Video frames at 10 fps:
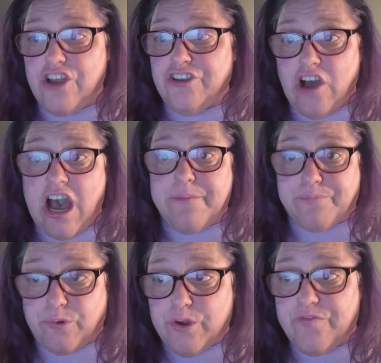
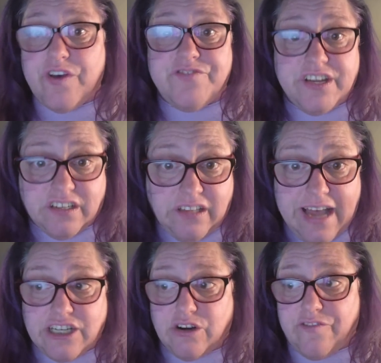not proof of
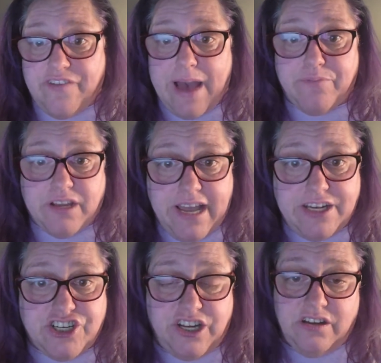neglect or
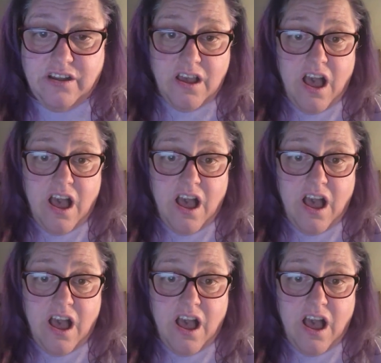fabrication.